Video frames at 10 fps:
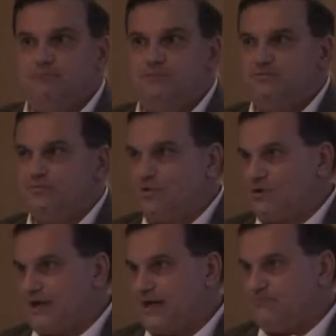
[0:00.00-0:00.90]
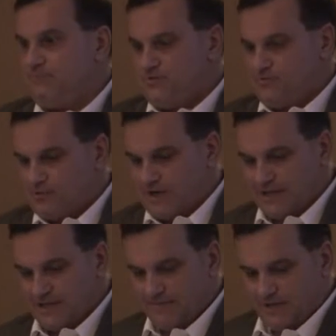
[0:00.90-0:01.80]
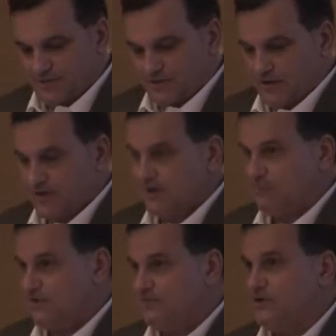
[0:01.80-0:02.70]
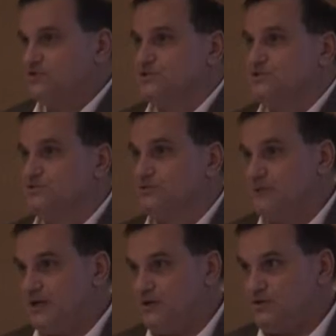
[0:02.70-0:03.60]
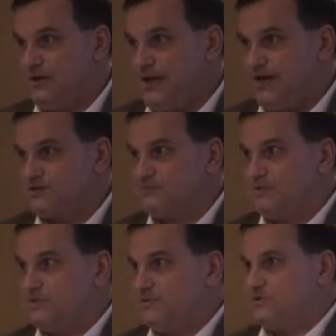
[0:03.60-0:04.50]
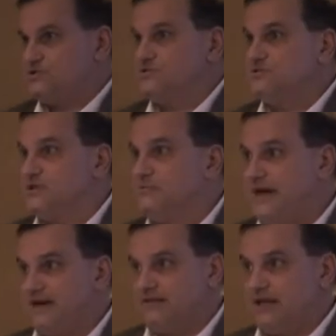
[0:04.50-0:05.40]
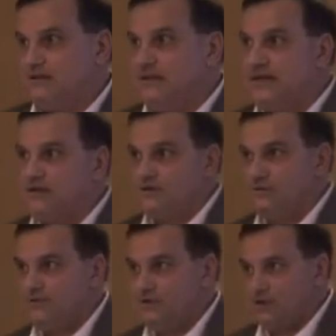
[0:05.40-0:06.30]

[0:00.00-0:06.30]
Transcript: before I leave that, there are a couple of folks in the room. Now, you can ask me questions about that later if you